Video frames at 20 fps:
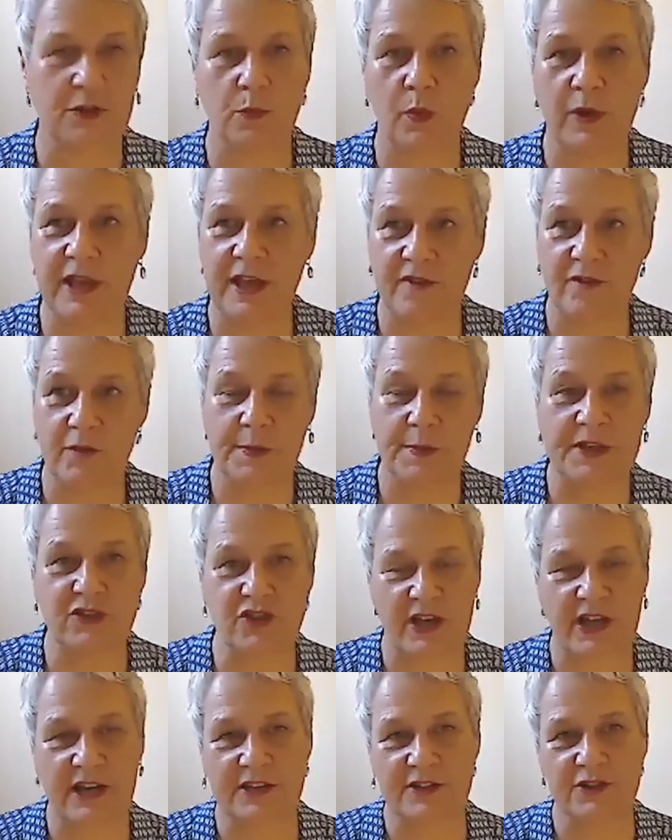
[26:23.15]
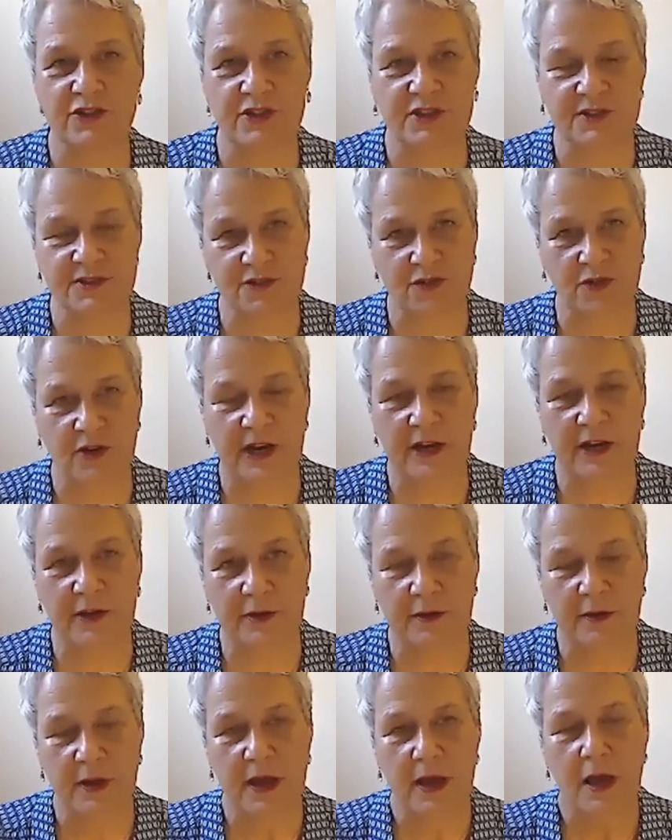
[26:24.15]
We have a big challenge in Australia
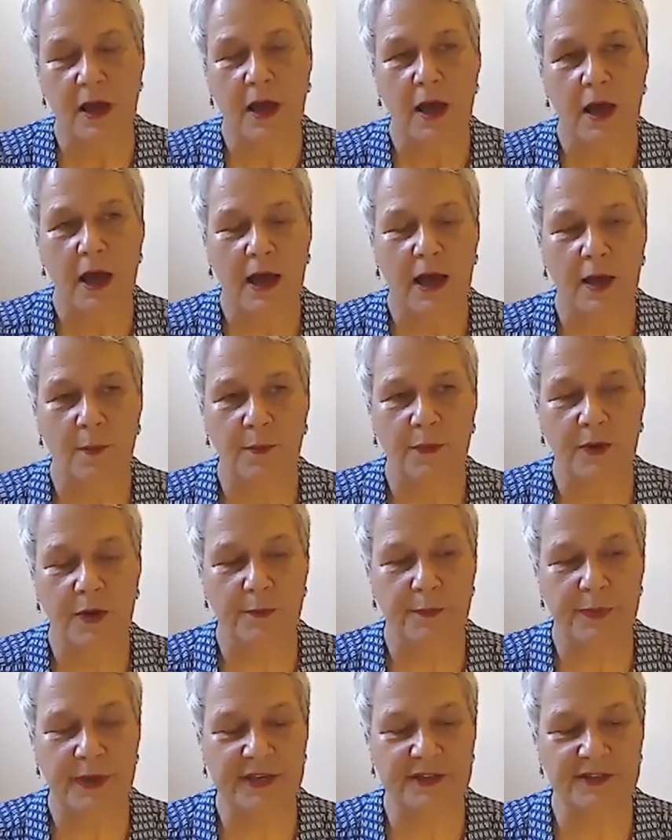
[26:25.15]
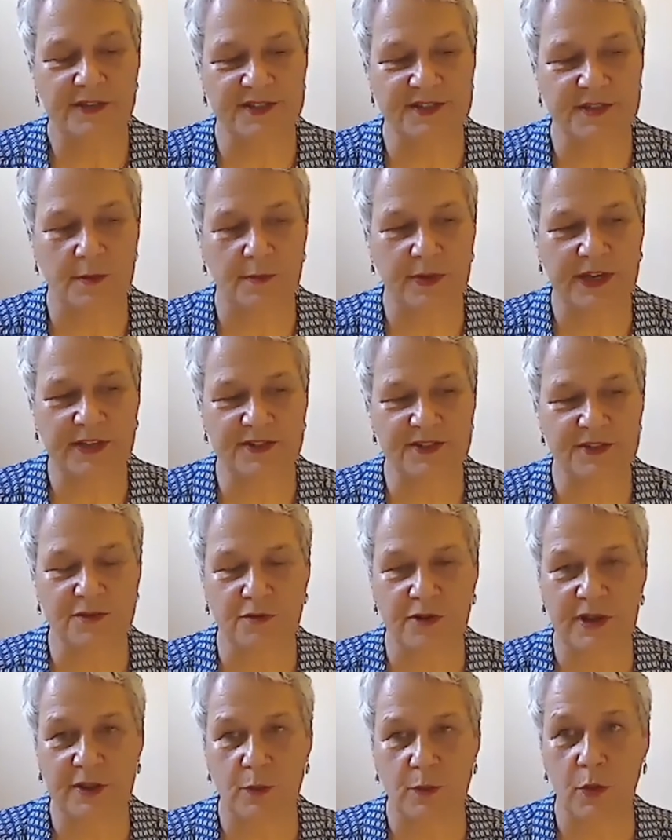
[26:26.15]
compared to some places
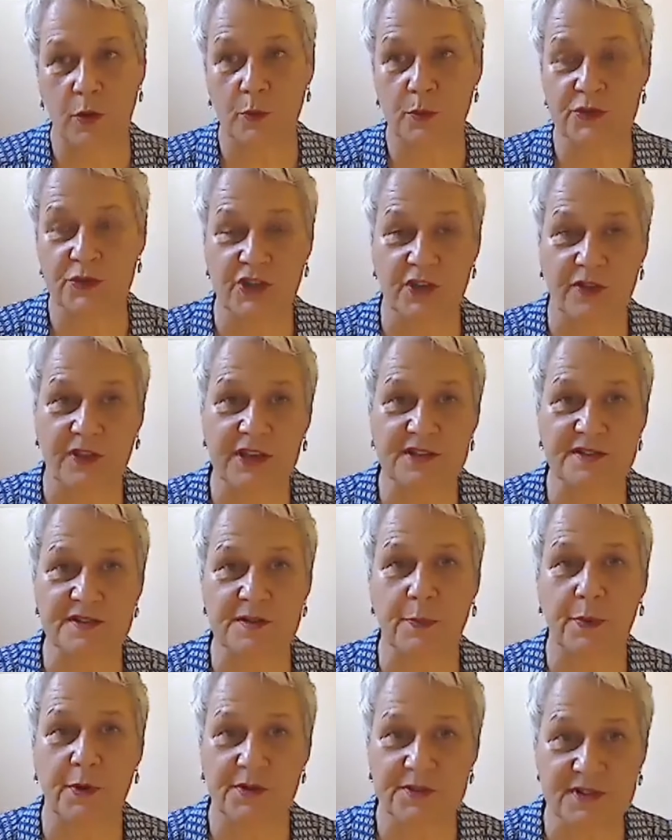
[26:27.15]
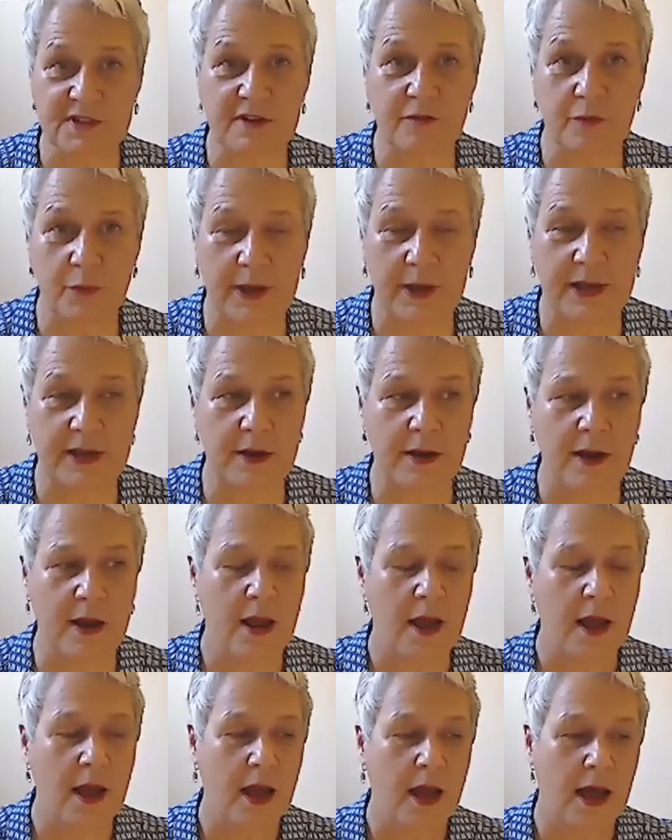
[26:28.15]
around the world, which I think is a positive one,
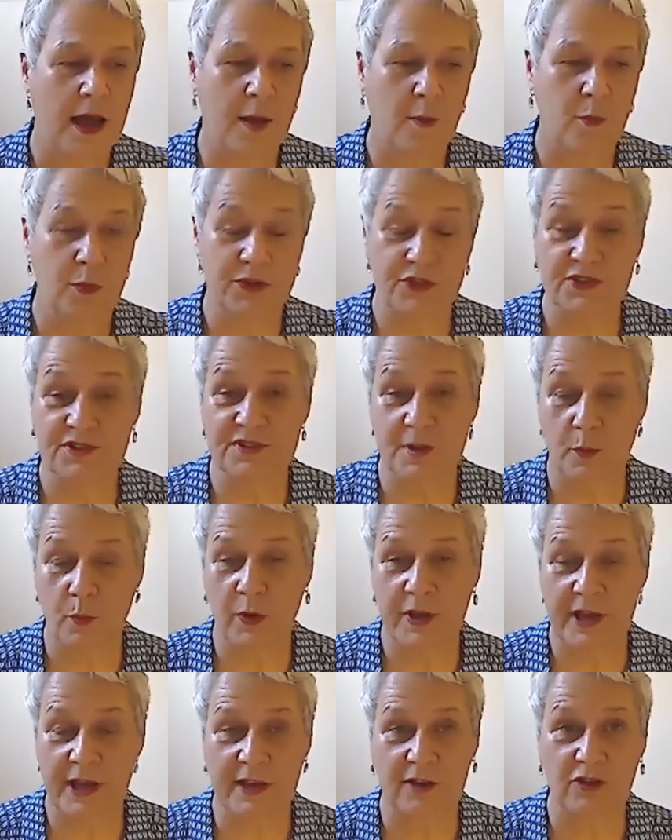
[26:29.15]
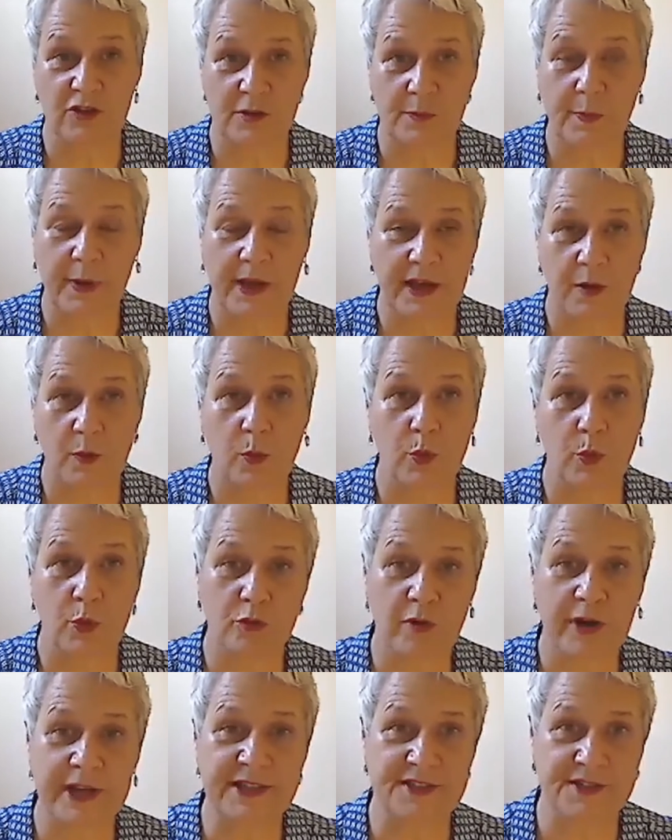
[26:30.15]
which is that we actually pay award
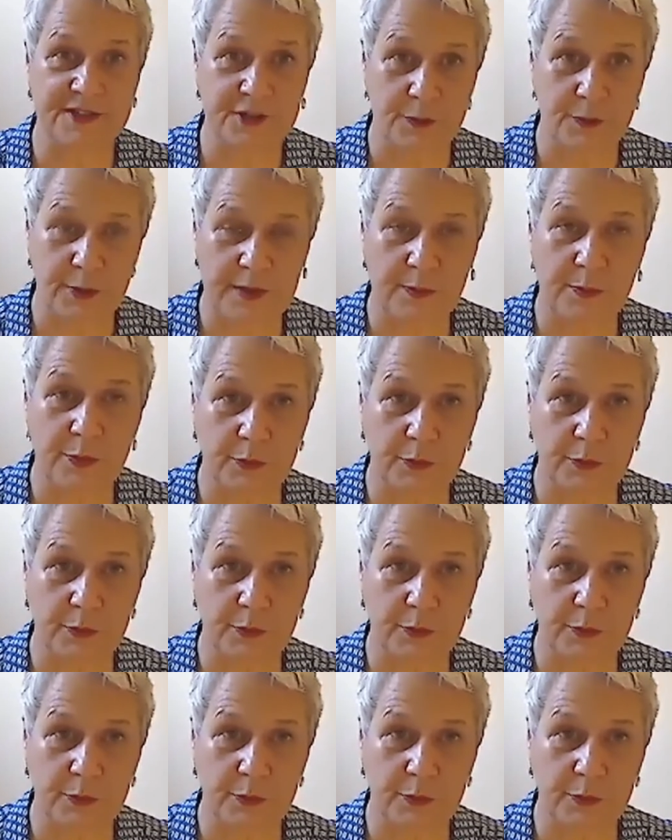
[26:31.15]
rates to people.